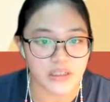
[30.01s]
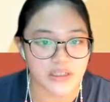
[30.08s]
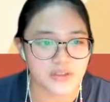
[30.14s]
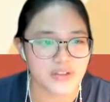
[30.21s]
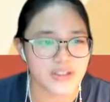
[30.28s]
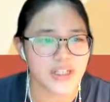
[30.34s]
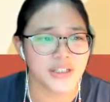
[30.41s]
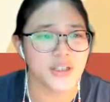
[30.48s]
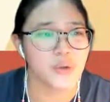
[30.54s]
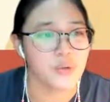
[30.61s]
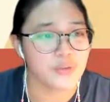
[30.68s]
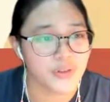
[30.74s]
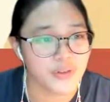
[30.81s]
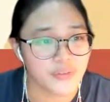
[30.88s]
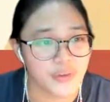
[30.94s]
To set an
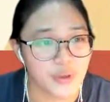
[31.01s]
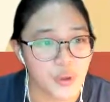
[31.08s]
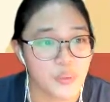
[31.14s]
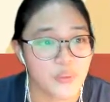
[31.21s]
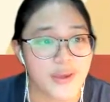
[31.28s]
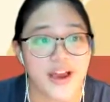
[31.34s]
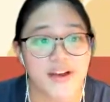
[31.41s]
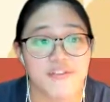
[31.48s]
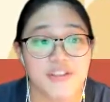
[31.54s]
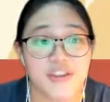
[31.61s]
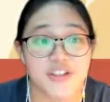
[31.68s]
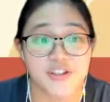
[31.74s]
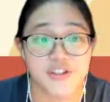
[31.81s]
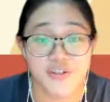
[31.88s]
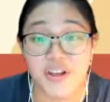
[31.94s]
overview, we have
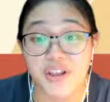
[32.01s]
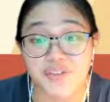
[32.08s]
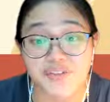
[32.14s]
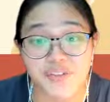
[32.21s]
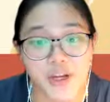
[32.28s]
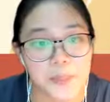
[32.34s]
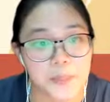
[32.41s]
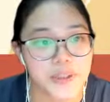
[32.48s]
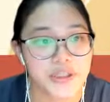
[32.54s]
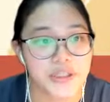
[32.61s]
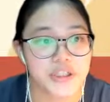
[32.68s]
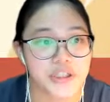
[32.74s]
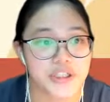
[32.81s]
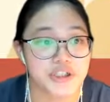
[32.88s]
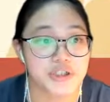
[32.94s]
these three
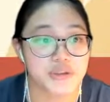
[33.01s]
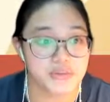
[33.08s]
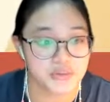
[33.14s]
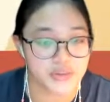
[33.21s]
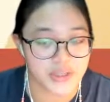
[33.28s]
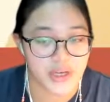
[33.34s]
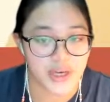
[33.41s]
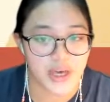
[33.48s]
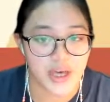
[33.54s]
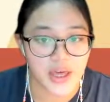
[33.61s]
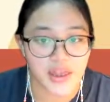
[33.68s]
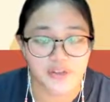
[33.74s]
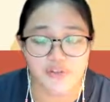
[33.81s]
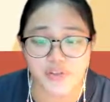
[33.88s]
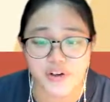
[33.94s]
developmental issues.
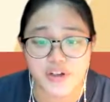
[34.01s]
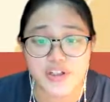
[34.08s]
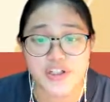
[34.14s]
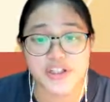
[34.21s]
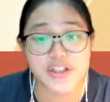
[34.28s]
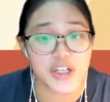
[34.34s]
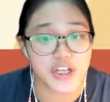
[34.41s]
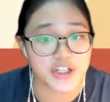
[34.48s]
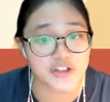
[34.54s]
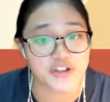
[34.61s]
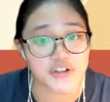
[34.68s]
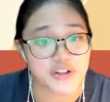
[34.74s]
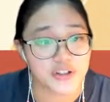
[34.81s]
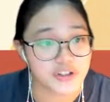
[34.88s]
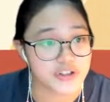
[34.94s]
The first is
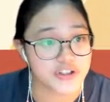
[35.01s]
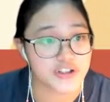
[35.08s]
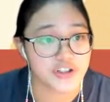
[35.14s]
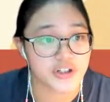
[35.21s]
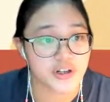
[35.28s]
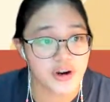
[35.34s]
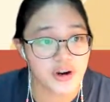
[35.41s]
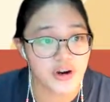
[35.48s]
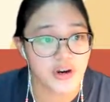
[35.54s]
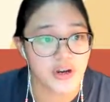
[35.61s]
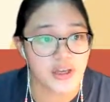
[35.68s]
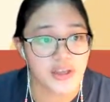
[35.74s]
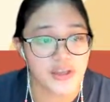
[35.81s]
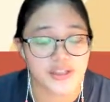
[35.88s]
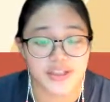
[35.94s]
nature and nurture,
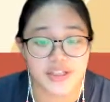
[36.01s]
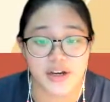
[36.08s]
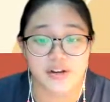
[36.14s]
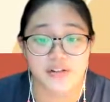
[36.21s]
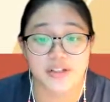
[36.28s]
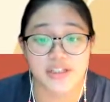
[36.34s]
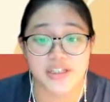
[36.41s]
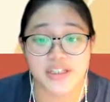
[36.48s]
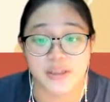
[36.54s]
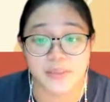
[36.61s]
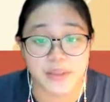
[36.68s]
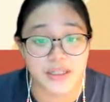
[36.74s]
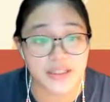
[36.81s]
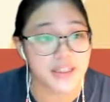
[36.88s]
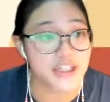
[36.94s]
the second is
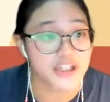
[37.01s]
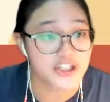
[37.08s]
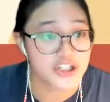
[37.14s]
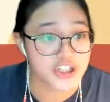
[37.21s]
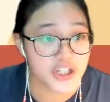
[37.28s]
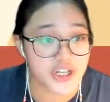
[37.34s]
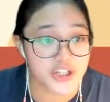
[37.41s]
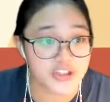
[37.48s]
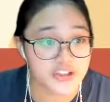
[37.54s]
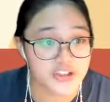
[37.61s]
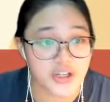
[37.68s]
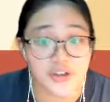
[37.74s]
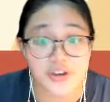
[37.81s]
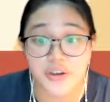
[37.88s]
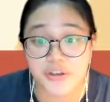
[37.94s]
stability and change,
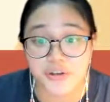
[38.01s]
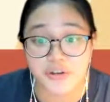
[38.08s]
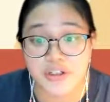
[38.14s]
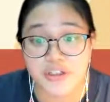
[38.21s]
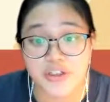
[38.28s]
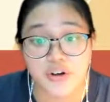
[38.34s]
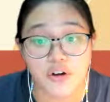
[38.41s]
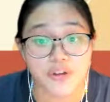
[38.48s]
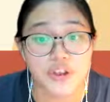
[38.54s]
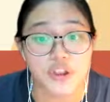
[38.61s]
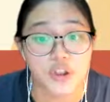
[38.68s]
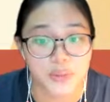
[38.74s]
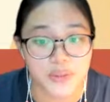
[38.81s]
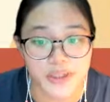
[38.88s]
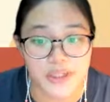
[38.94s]
and the third is
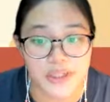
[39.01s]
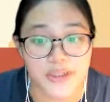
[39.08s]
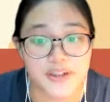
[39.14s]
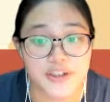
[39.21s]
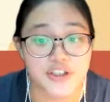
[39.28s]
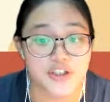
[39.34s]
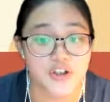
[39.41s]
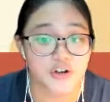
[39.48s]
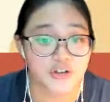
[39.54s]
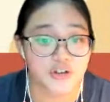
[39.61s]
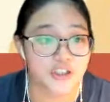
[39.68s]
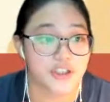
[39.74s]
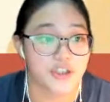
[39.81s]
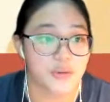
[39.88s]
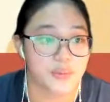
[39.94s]
continuity and
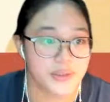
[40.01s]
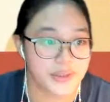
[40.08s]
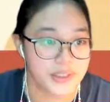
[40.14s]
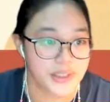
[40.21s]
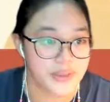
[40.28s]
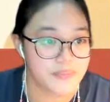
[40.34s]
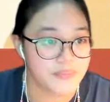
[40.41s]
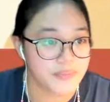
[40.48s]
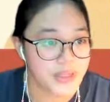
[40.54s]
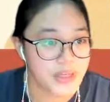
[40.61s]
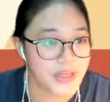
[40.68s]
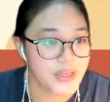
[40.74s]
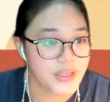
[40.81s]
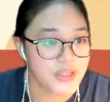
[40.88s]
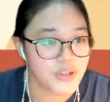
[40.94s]
discontinuity.
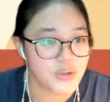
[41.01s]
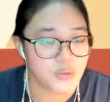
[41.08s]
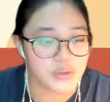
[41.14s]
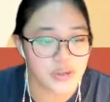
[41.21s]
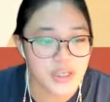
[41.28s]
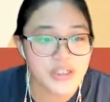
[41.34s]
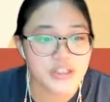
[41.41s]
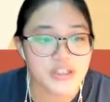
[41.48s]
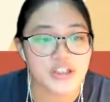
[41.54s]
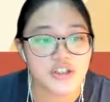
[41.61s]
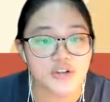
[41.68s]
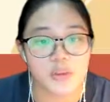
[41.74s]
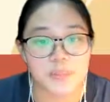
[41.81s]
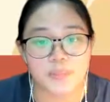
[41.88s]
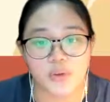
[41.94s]
So these
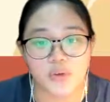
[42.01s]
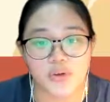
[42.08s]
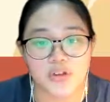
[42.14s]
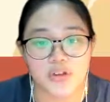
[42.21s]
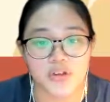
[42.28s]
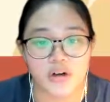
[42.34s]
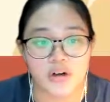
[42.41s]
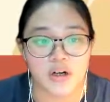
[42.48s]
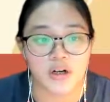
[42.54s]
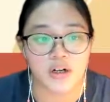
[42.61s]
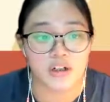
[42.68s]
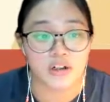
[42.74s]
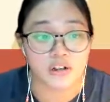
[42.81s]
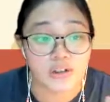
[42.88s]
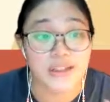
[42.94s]
descriptors are
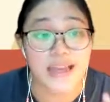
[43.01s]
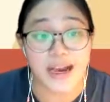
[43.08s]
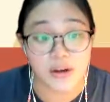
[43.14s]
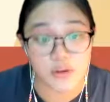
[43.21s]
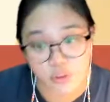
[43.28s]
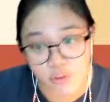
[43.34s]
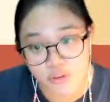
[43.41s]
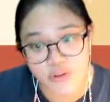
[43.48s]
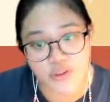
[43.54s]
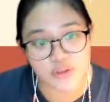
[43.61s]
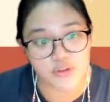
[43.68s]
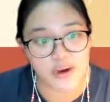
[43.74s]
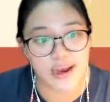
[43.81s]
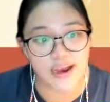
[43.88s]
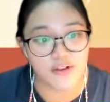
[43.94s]
good anchors
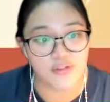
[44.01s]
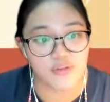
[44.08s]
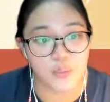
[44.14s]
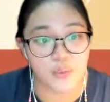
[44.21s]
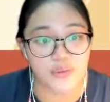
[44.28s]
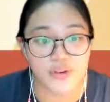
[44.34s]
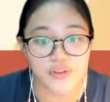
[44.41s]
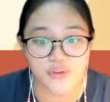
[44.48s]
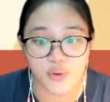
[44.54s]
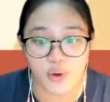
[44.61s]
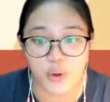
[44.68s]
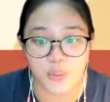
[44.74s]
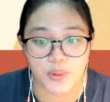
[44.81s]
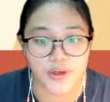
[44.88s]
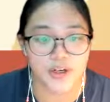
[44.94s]
to have moving
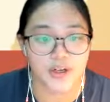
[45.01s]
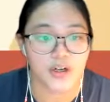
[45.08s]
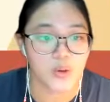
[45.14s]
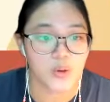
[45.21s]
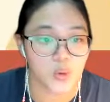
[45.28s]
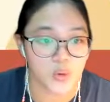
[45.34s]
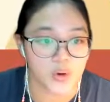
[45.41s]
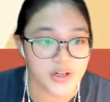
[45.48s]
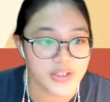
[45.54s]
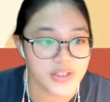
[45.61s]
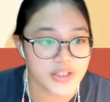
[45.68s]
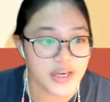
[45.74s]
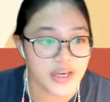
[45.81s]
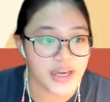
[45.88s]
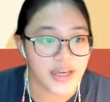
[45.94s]
forward in our course